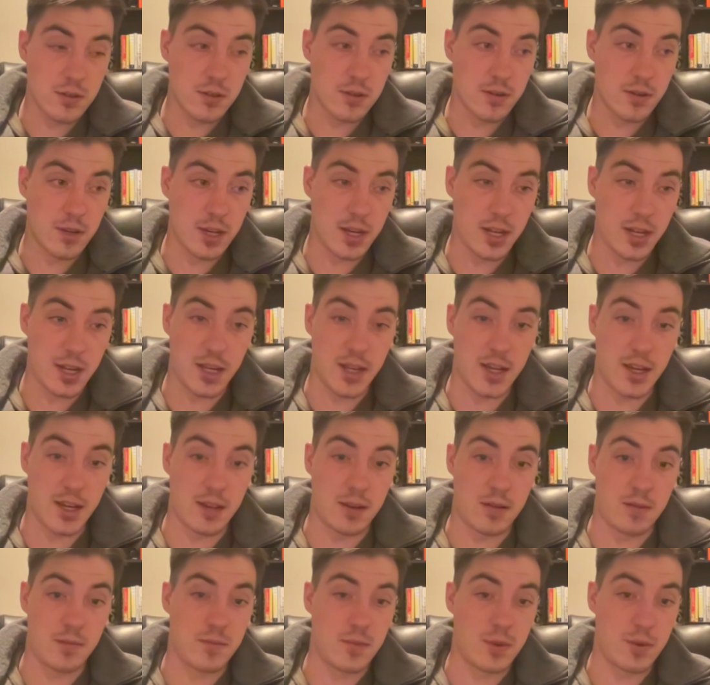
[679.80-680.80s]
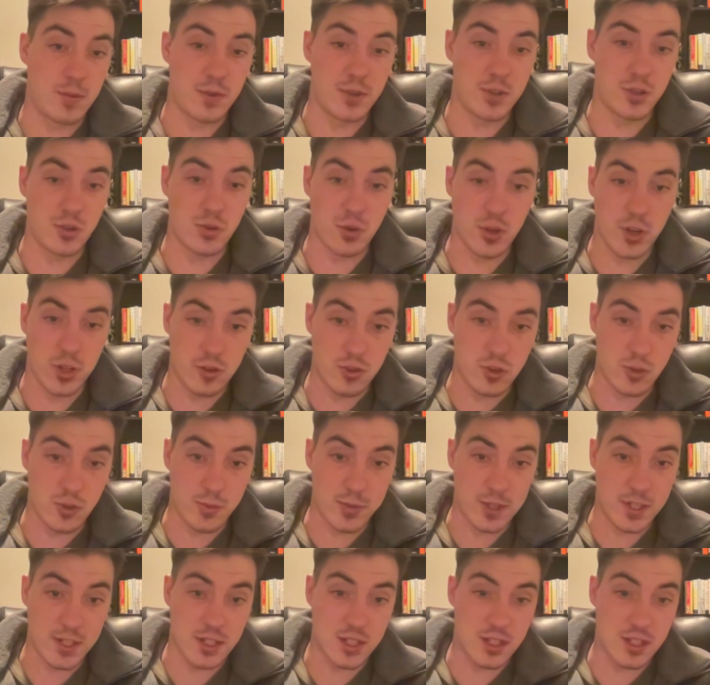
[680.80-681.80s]
And again, a majority of those
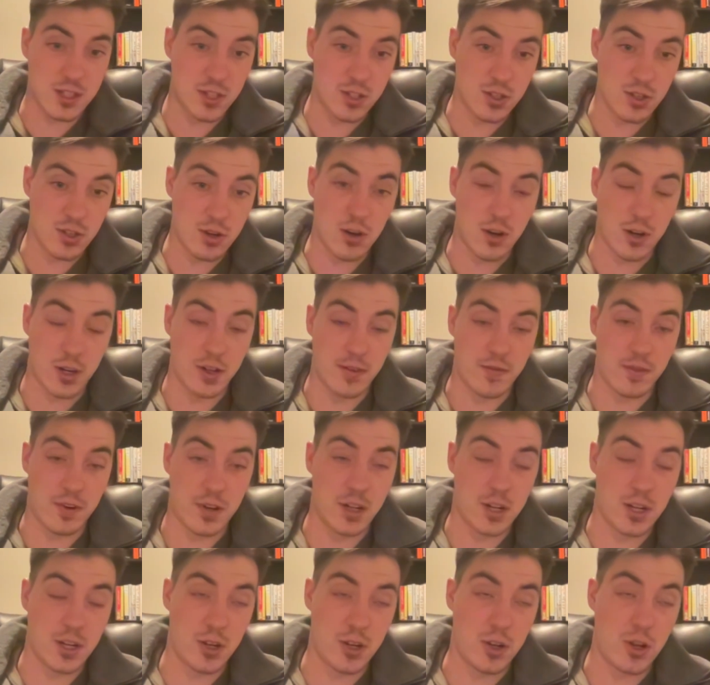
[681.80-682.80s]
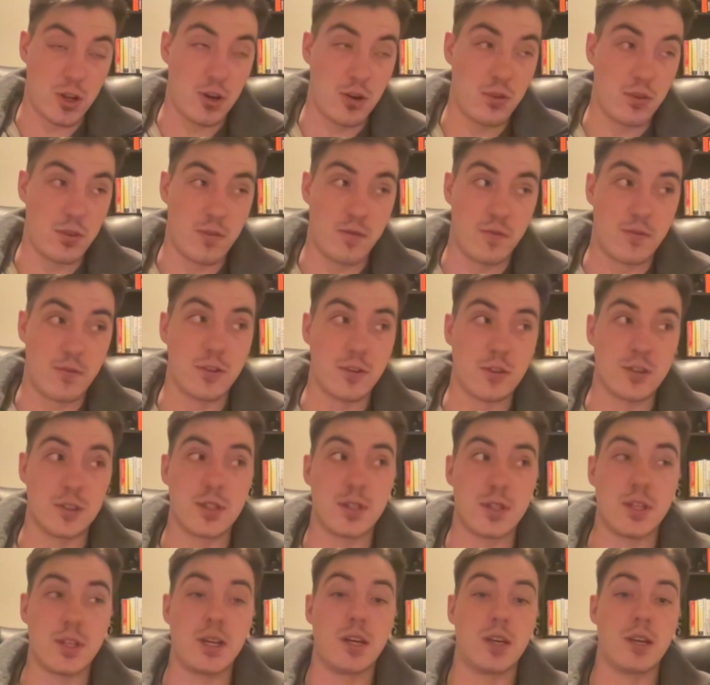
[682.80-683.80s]
businesses aren't even going to know the first
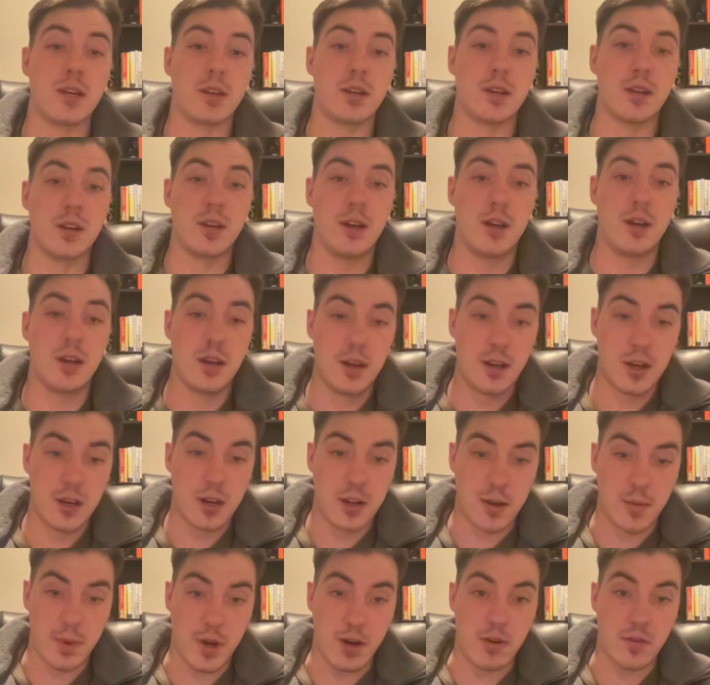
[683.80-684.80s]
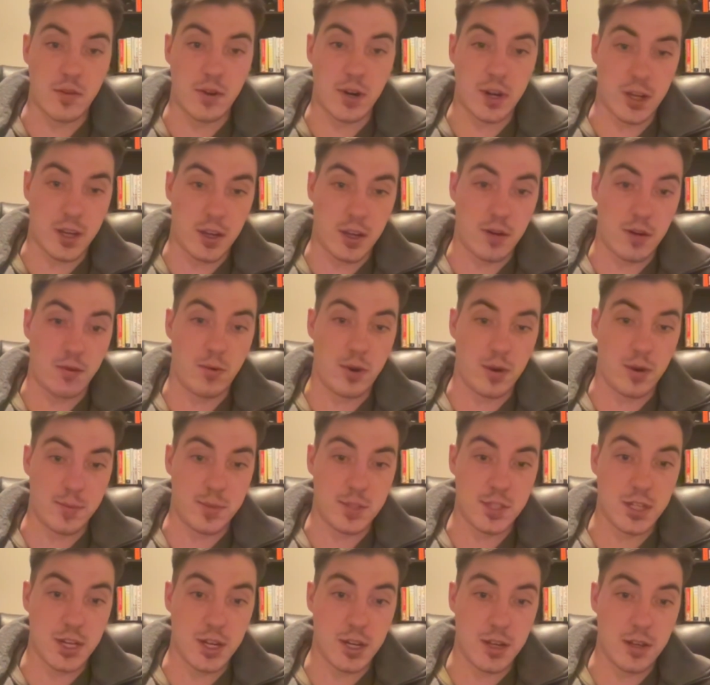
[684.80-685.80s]
thing about ranking a
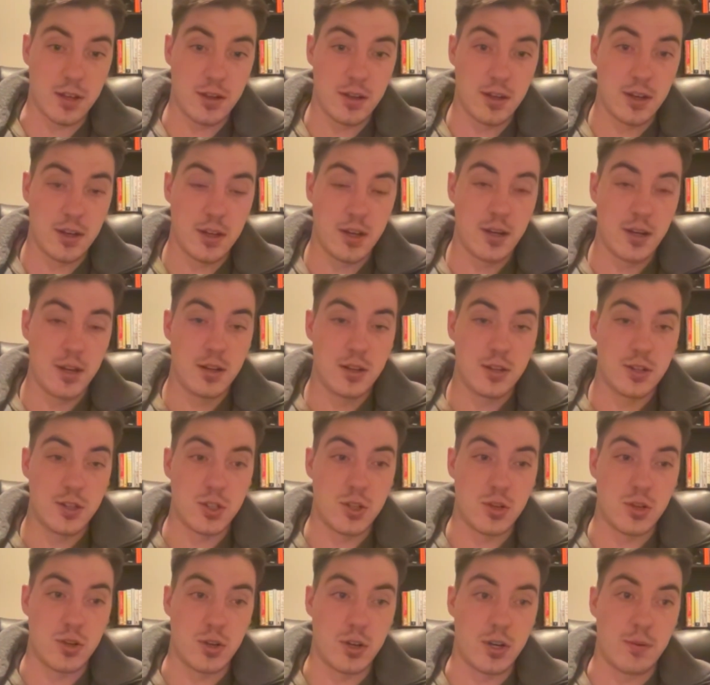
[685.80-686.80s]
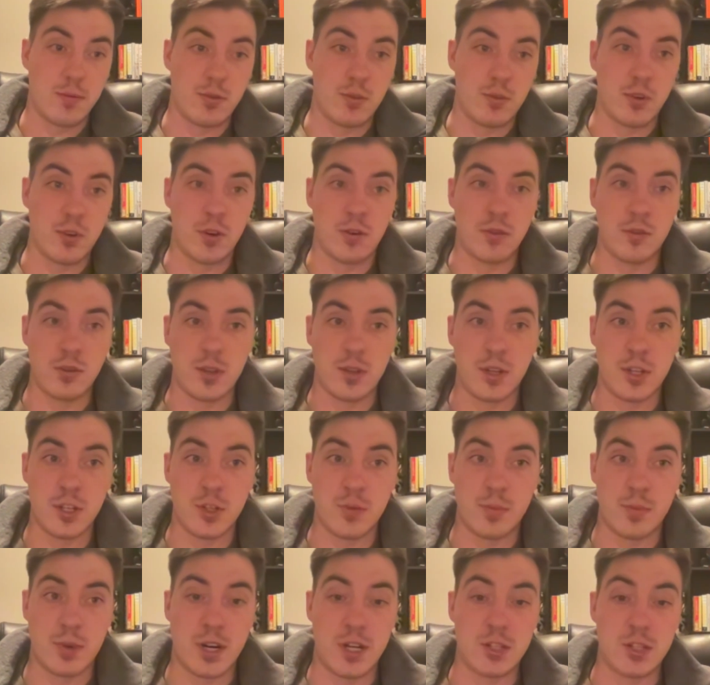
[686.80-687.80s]
website. So you're able to go into these
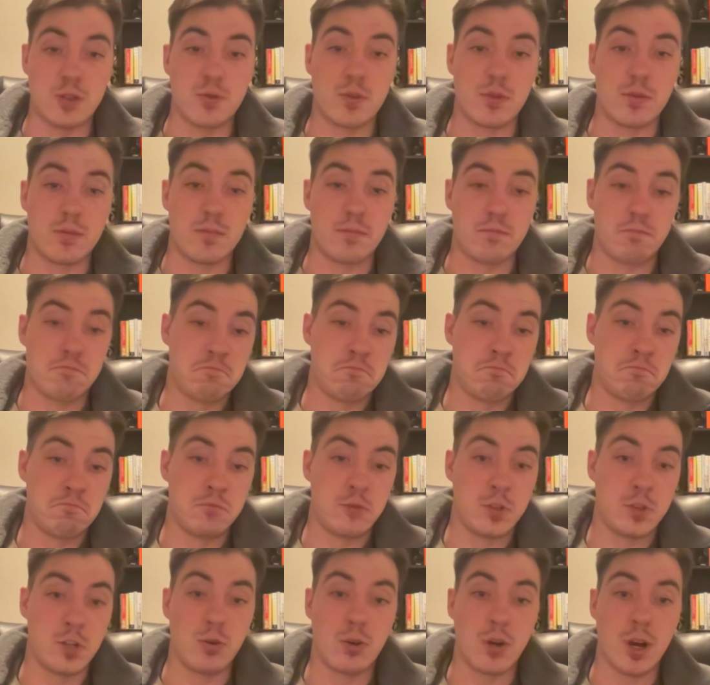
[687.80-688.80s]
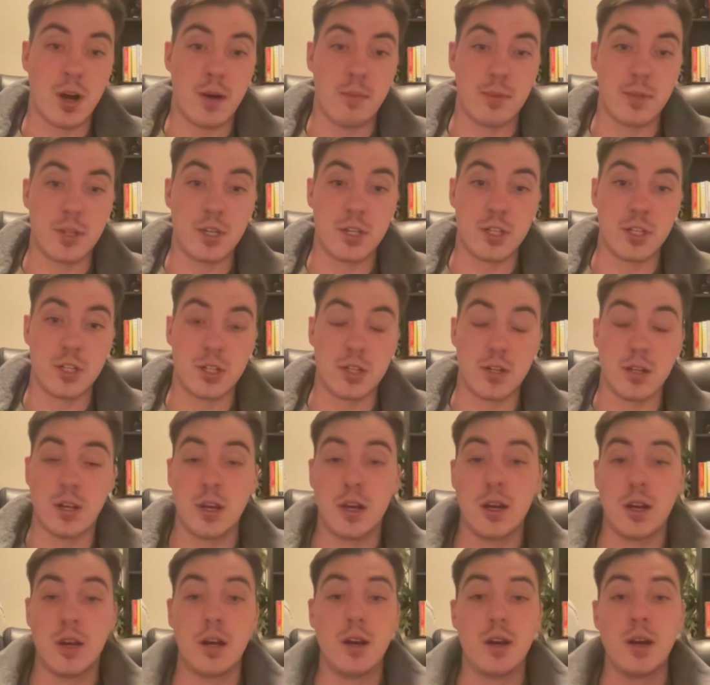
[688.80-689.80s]
spots with no competition.
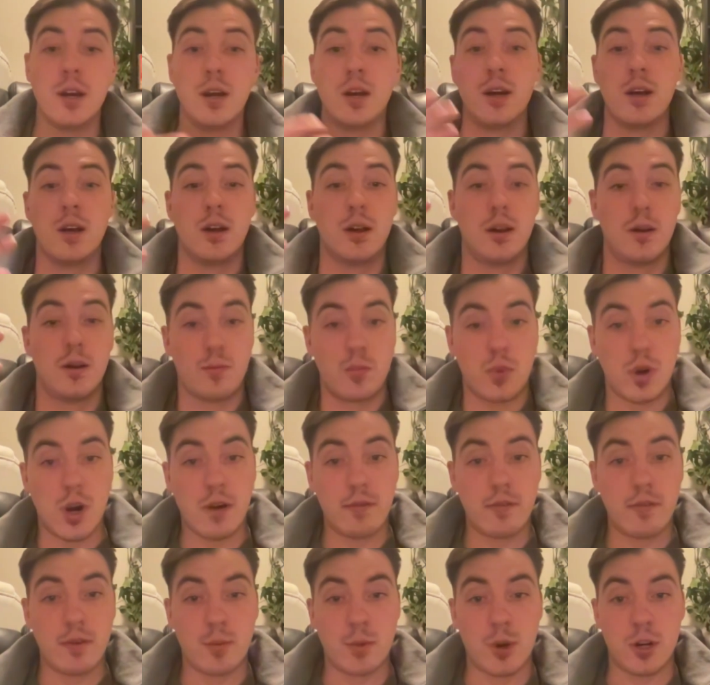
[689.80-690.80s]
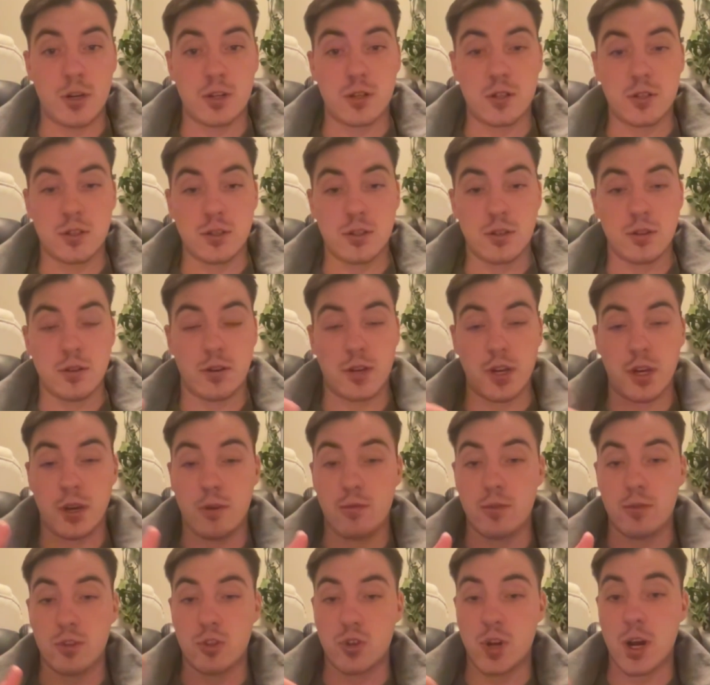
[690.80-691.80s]
Profit margins. Okay,
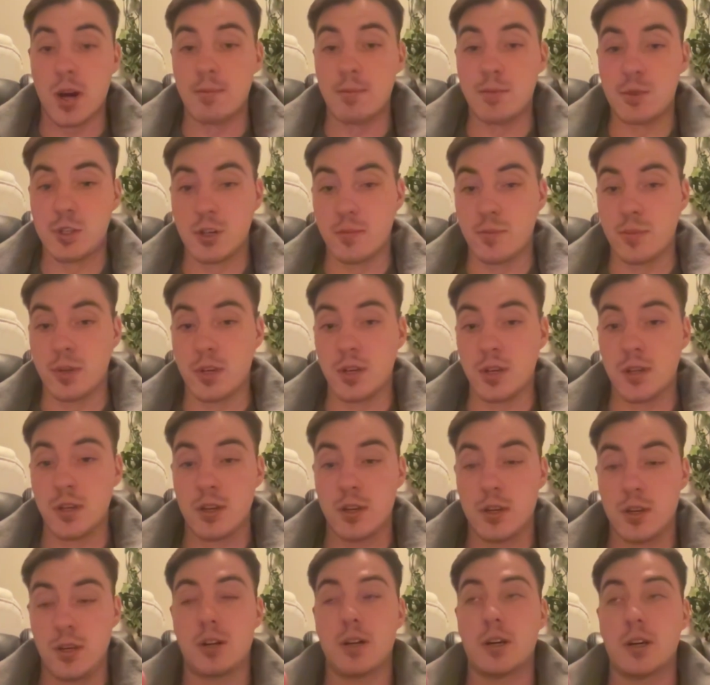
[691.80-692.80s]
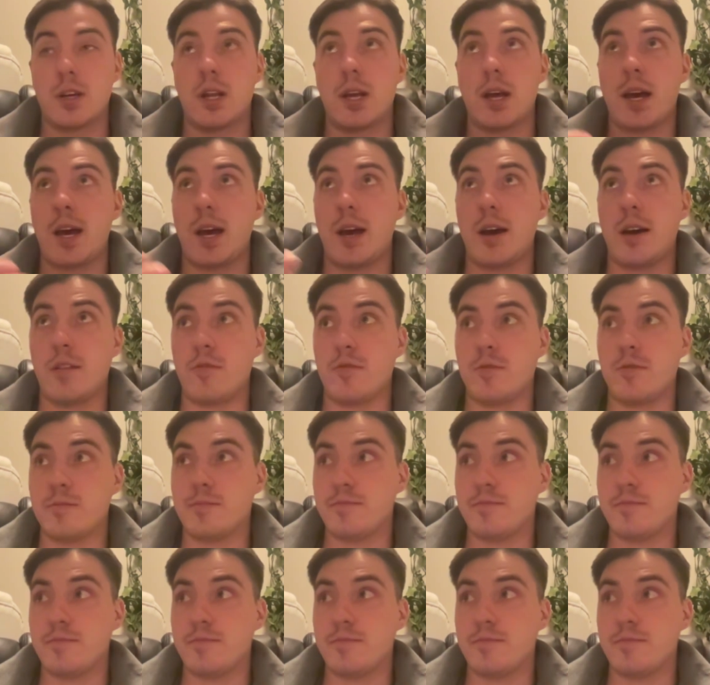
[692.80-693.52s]
with drop shipping, you're going to have